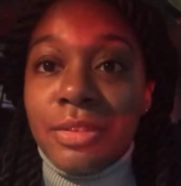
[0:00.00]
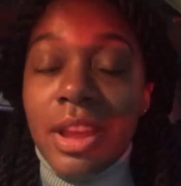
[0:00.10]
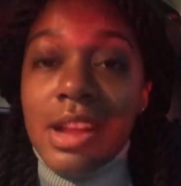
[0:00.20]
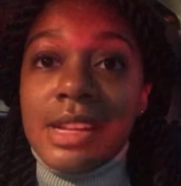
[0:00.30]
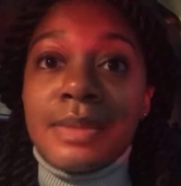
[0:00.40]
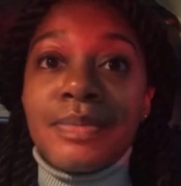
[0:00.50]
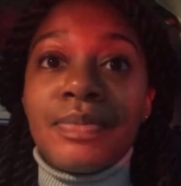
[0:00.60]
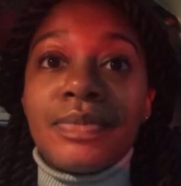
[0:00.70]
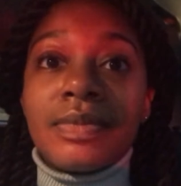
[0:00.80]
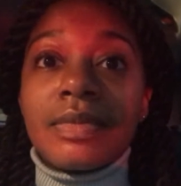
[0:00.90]

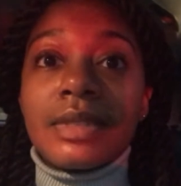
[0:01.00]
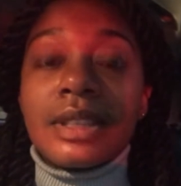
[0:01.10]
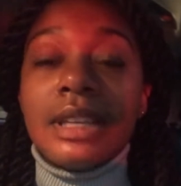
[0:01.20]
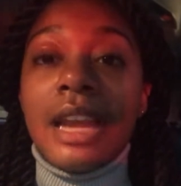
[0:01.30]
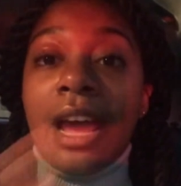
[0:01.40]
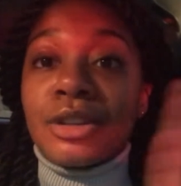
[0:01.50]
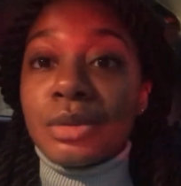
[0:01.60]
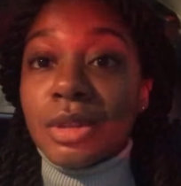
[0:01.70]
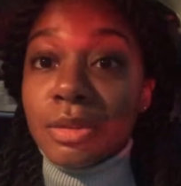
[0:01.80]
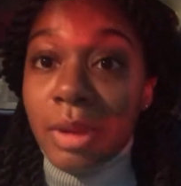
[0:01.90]
an
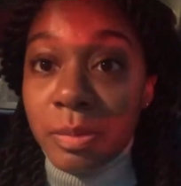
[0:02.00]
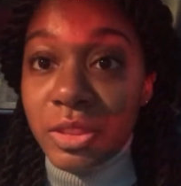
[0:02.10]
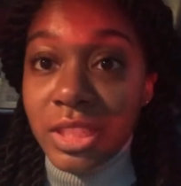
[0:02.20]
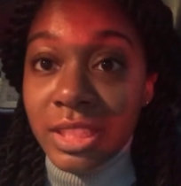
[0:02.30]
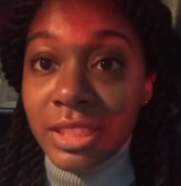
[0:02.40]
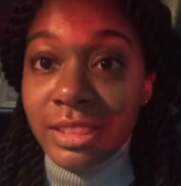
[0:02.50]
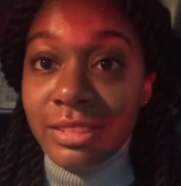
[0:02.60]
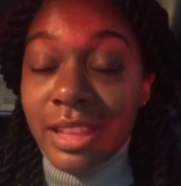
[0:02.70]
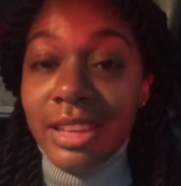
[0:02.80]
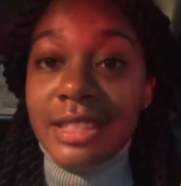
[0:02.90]
actual eruption
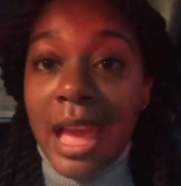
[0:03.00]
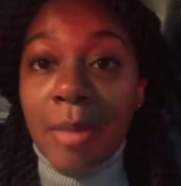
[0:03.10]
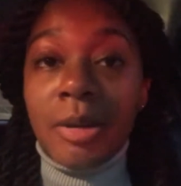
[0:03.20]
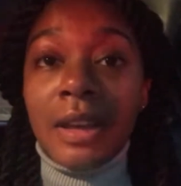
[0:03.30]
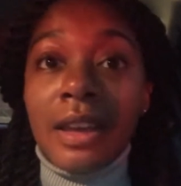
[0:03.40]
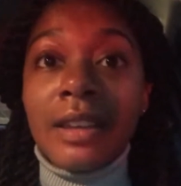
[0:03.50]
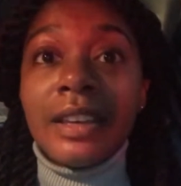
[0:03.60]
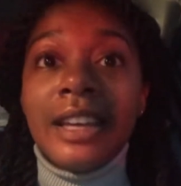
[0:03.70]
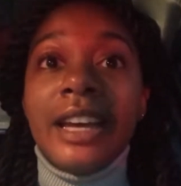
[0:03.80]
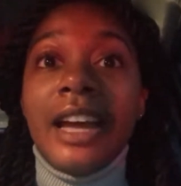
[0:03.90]
that is happening,
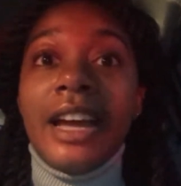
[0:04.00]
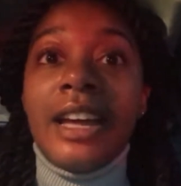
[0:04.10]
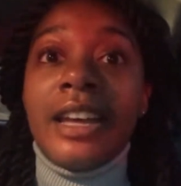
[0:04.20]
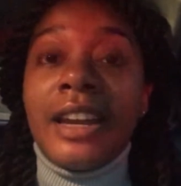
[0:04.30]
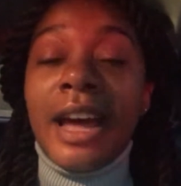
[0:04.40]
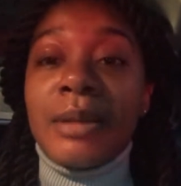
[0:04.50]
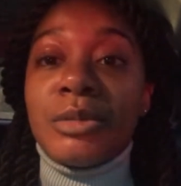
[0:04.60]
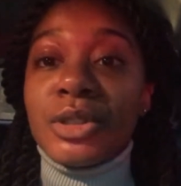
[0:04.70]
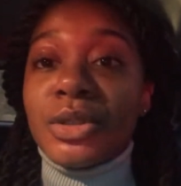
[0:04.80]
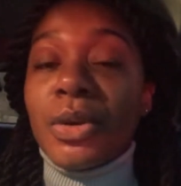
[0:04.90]
and I'm
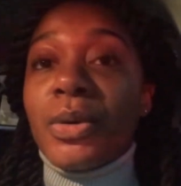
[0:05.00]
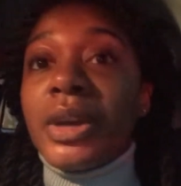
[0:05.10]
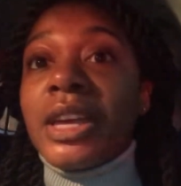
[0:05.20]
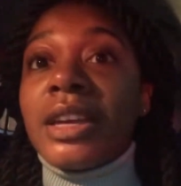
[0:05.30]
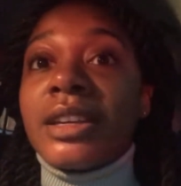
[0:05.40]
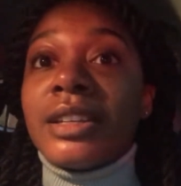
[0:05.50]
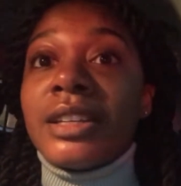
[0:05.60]
just going